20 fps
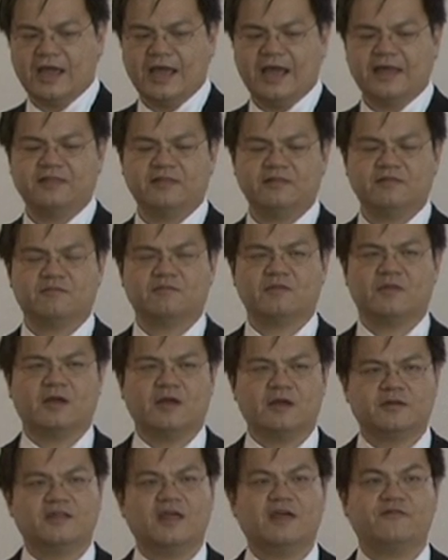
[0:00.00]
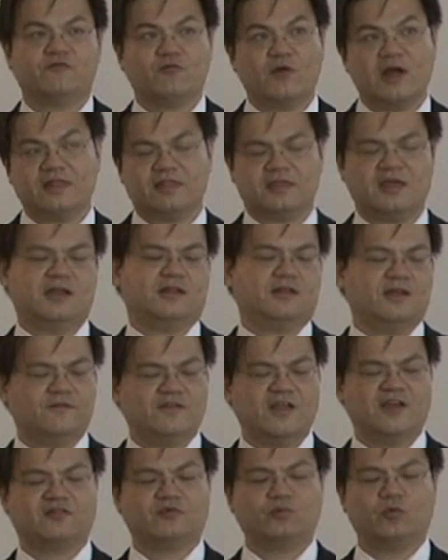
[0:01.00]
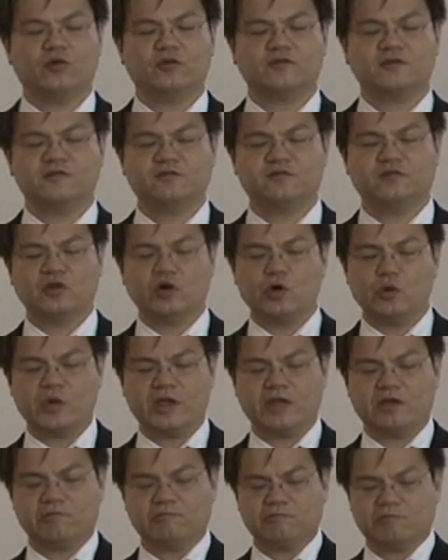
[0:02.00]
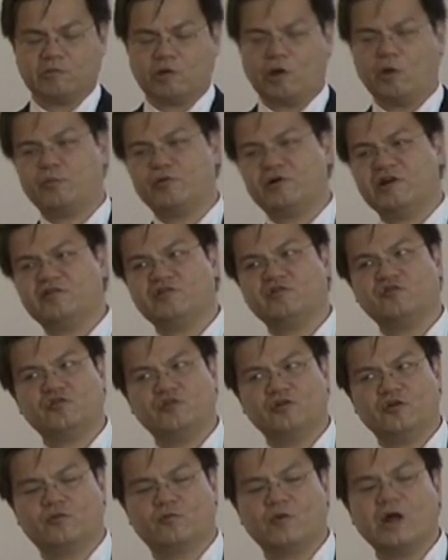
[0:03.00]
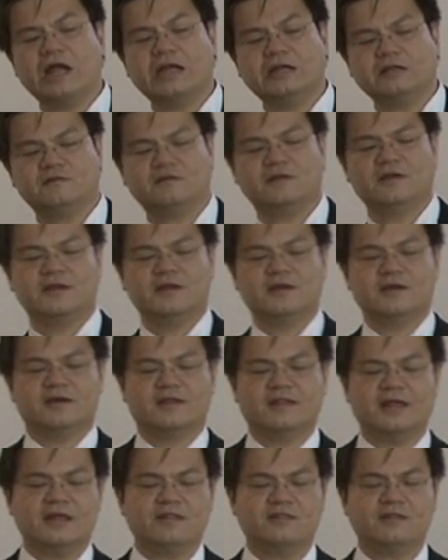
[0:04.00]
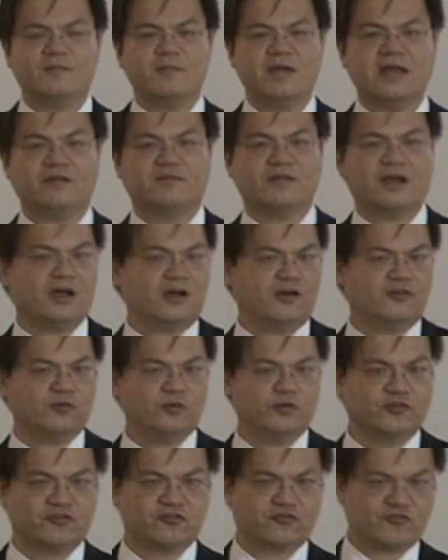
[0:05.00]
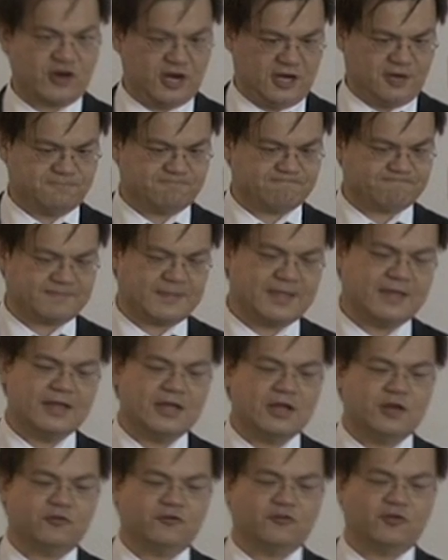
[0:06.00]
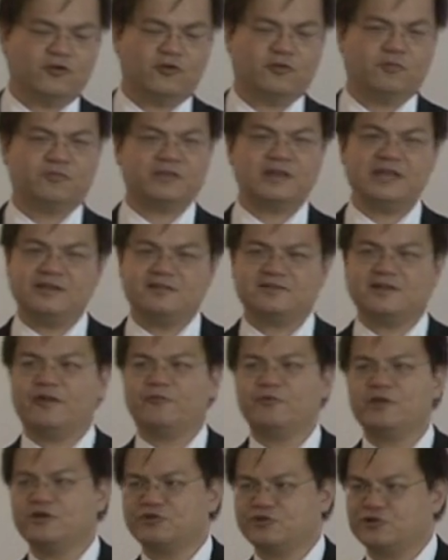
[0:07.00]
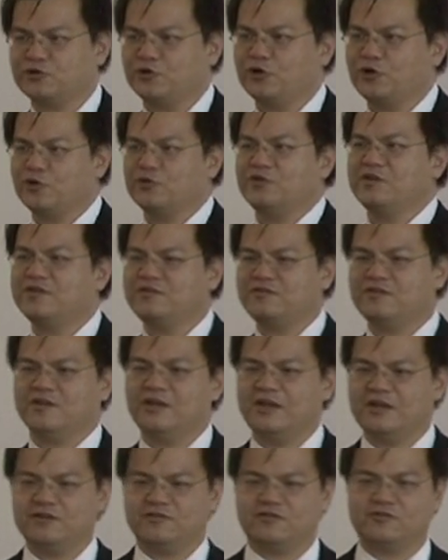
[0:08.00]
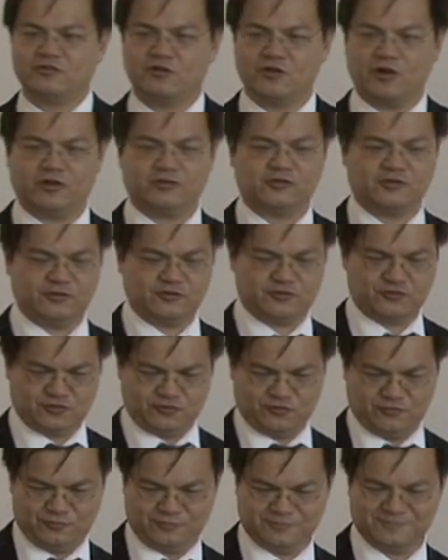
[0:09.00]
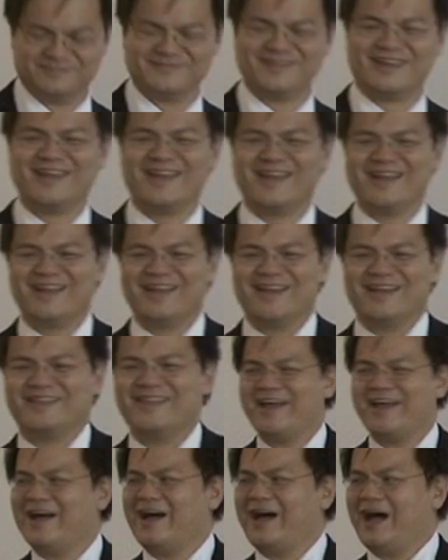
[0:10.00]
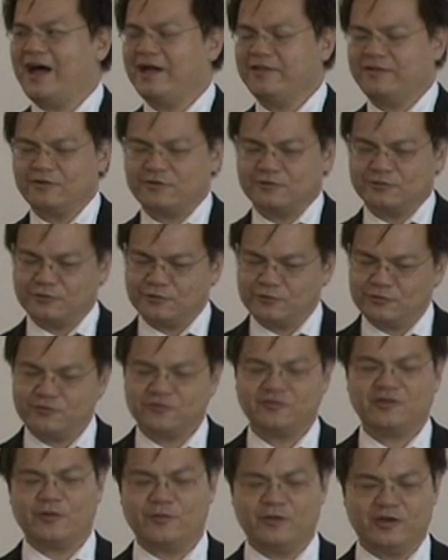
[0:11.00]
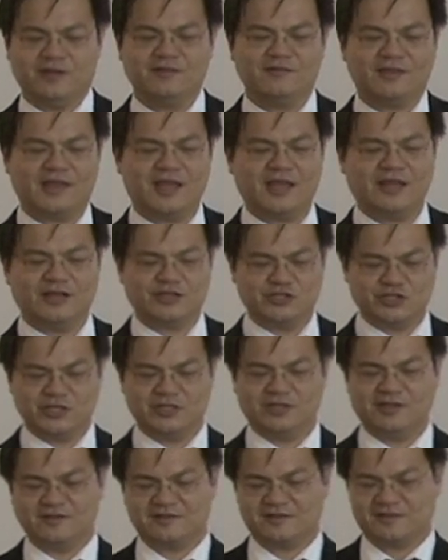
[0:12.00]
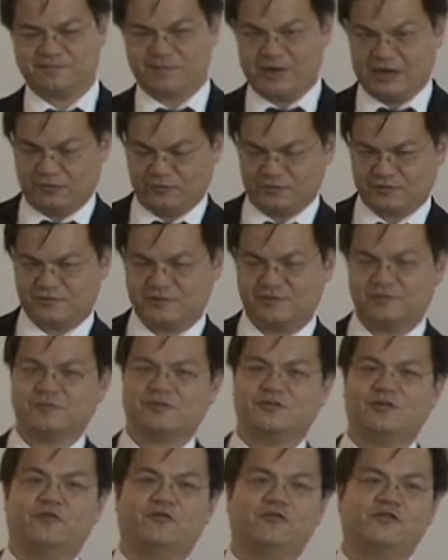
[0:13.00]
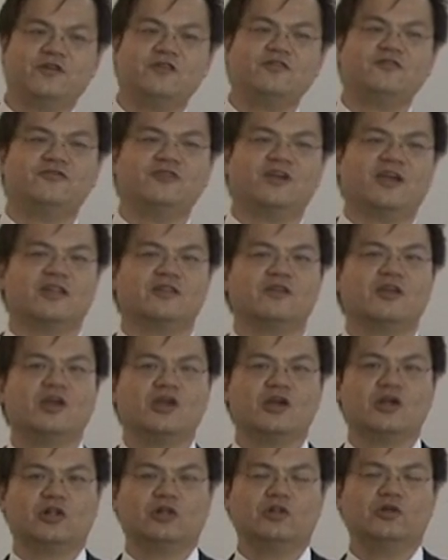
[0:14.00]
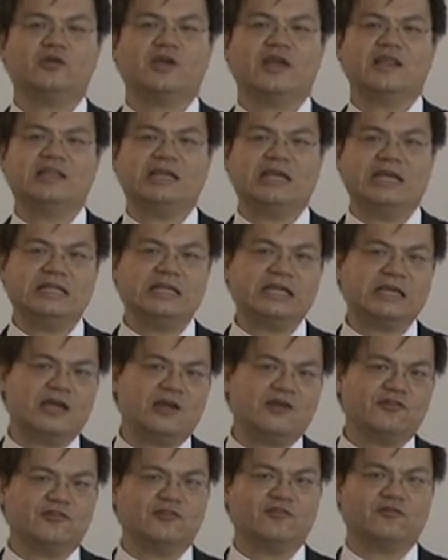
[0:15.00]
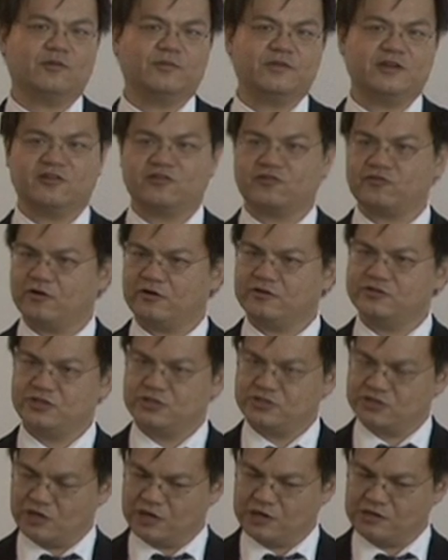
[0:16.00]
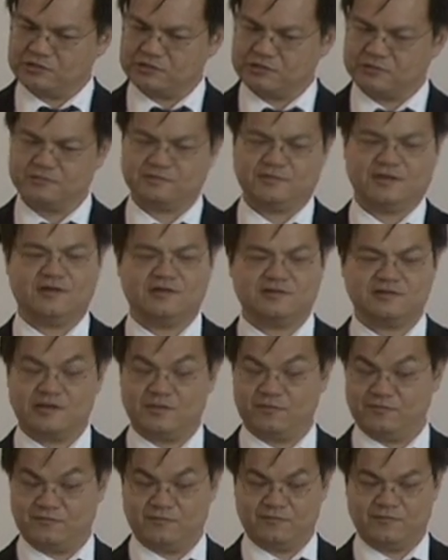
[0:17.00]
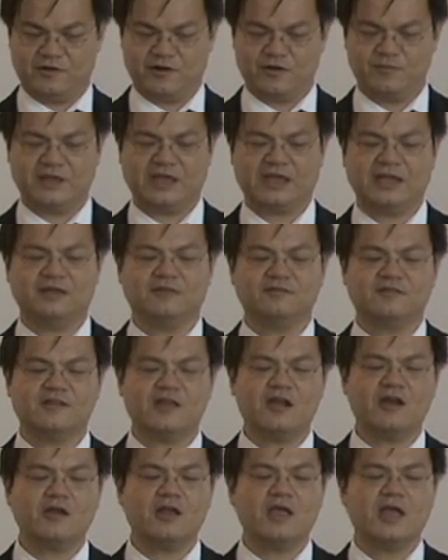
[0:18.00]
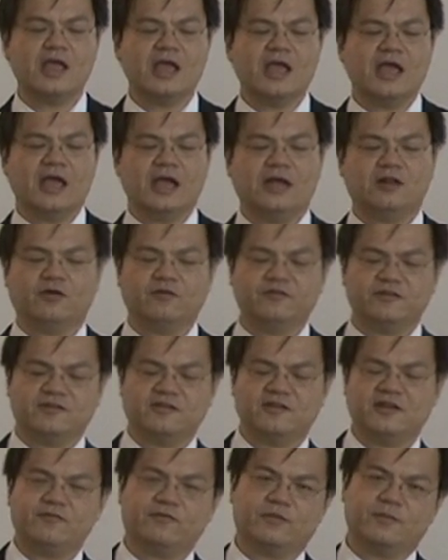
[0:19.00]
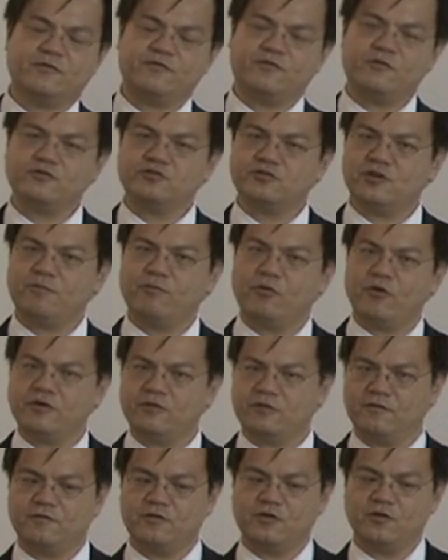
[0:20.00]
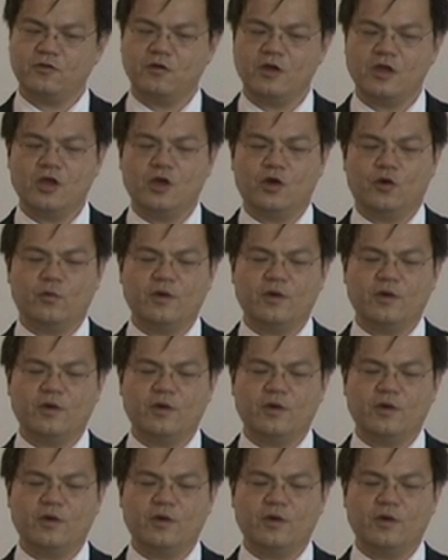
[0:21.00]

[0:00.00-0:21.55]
and they've read that if there's water flowing or present to your right, then the man of the house will stray. So please, I reassure you, this is not true. There are other clues that will indicate a cheating spouse. So first you can look at the indications from the astrology chart. There are some very big hints there. And obviously, from a Feng Shui point of view,